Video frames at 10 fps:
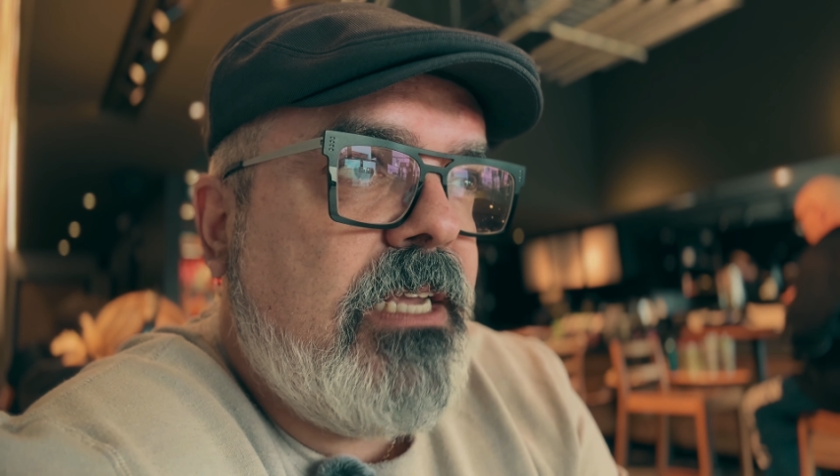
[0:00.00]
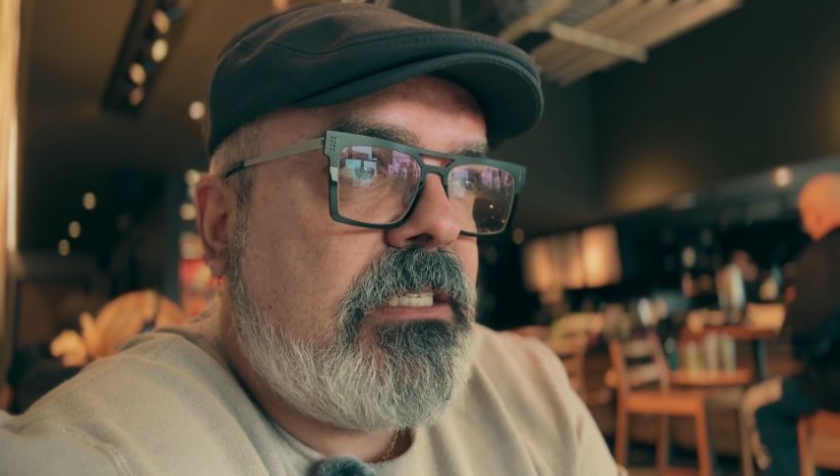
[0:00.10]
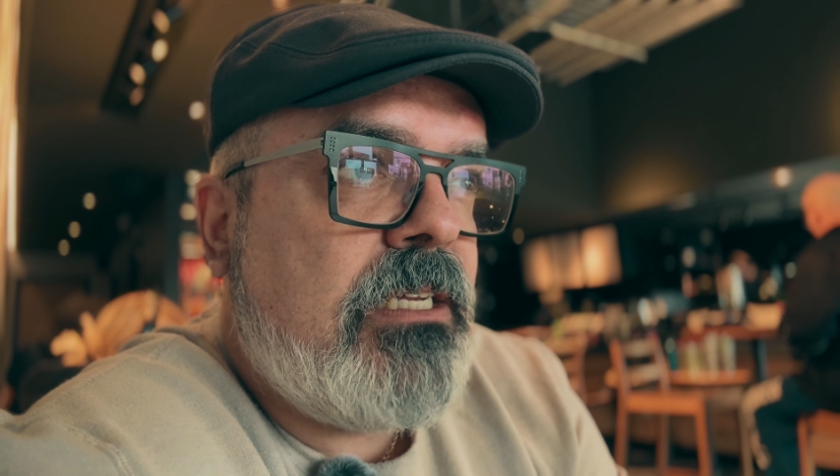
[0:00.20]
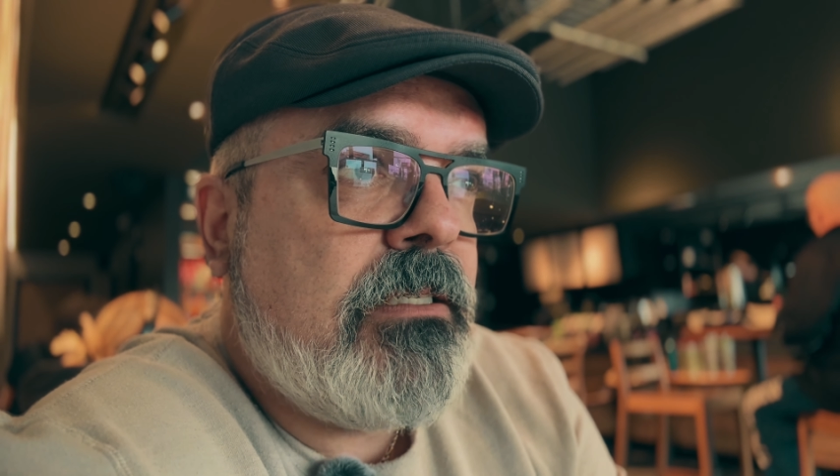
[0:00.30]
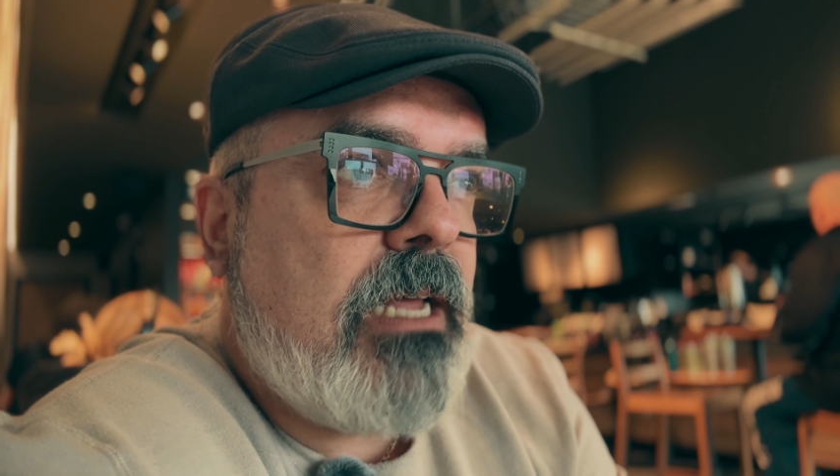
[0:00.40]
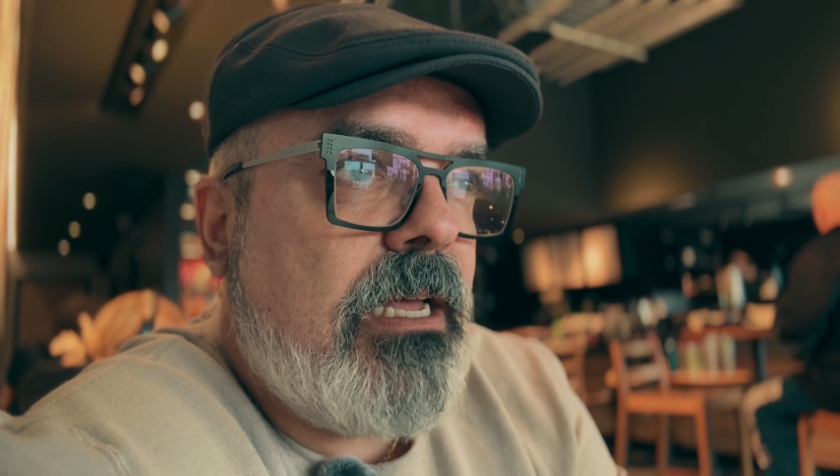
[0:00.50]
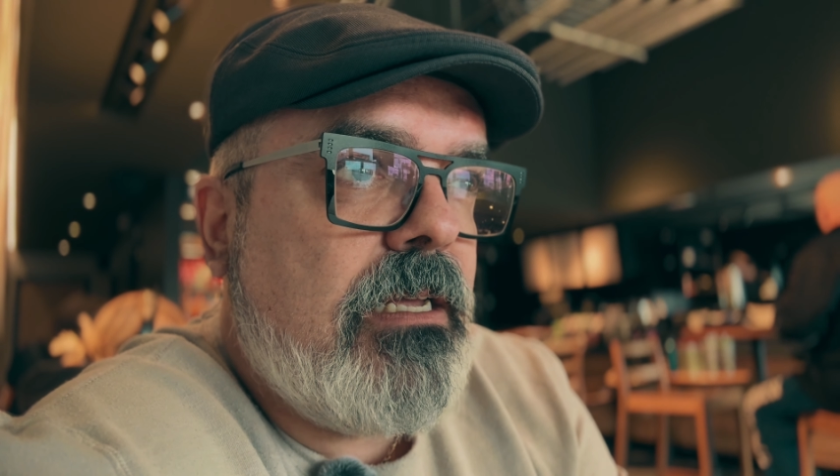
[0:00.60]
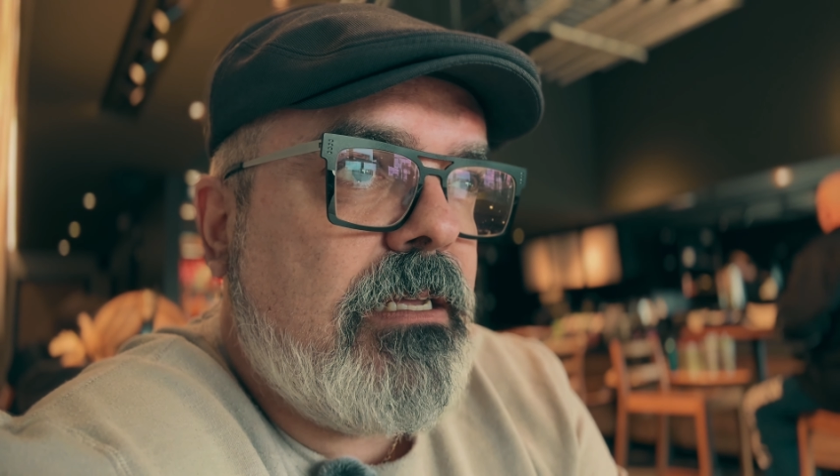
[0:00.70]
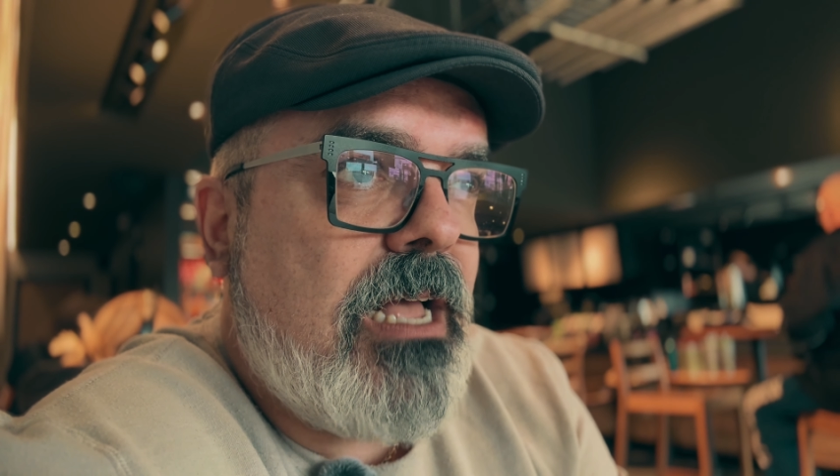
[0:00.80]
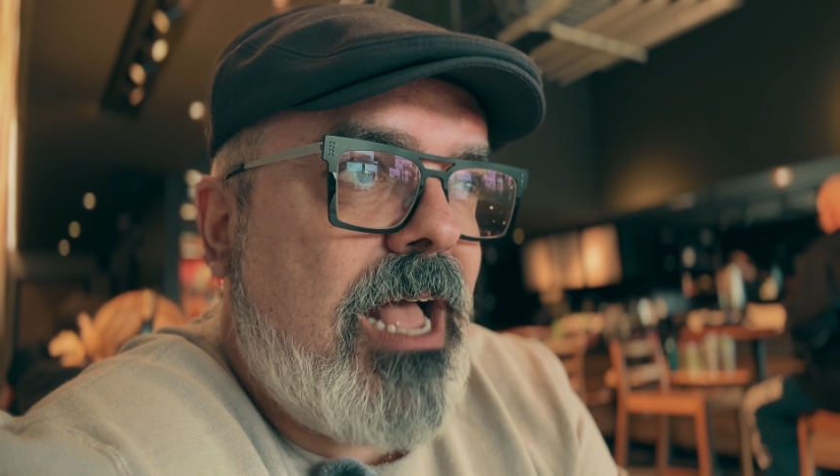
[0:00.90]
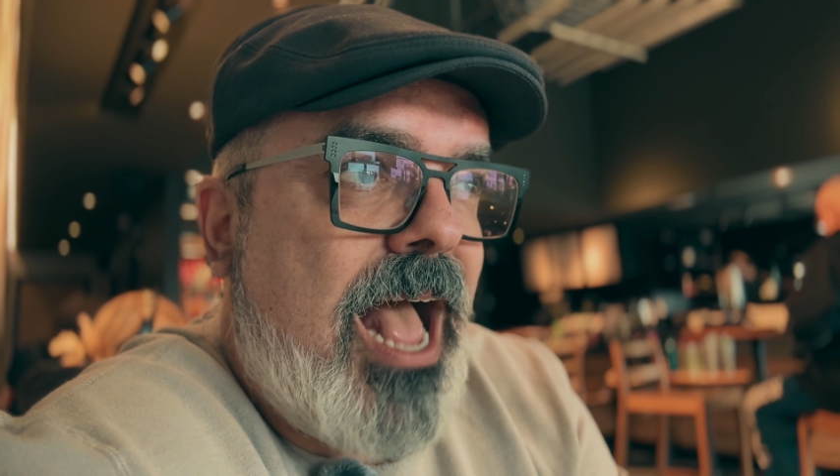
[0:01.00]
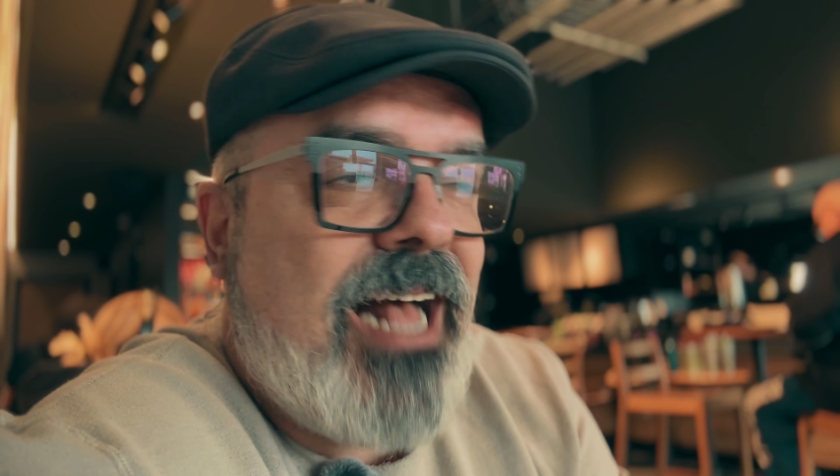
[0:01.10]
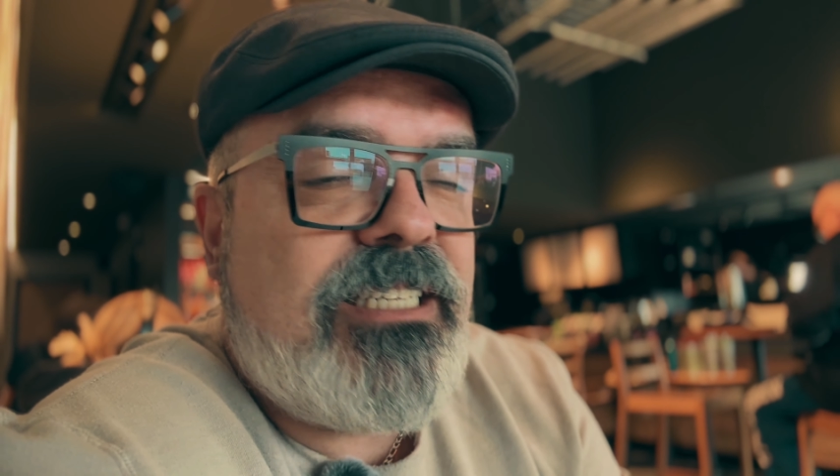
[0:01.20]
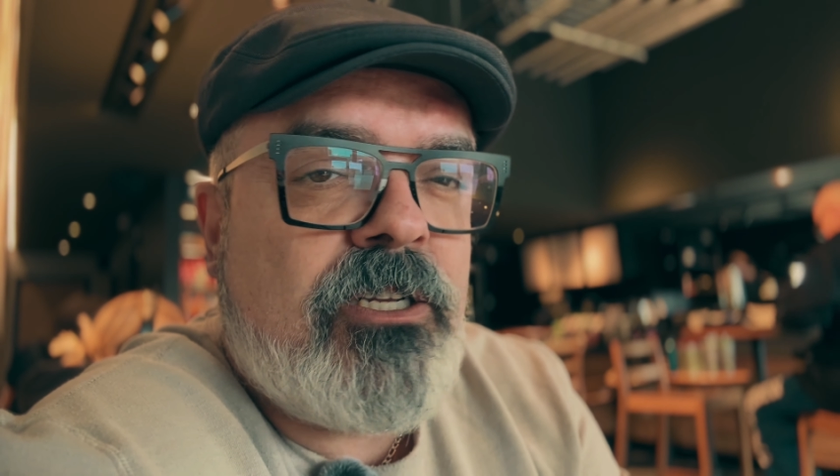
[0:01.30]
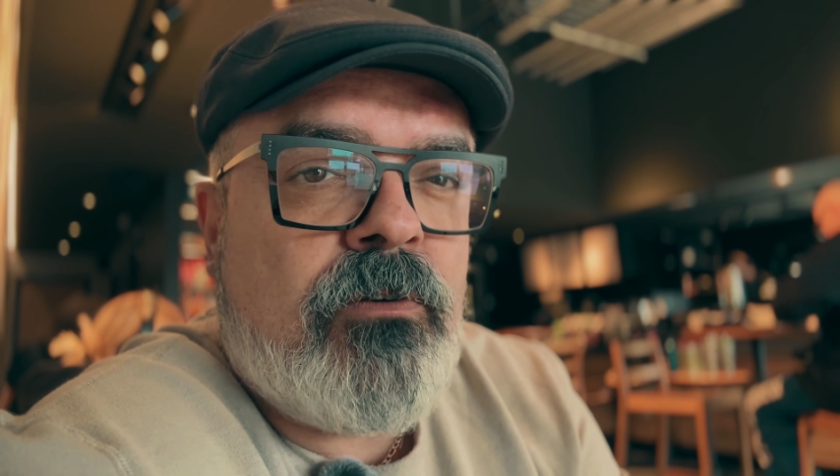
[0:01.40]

isn't as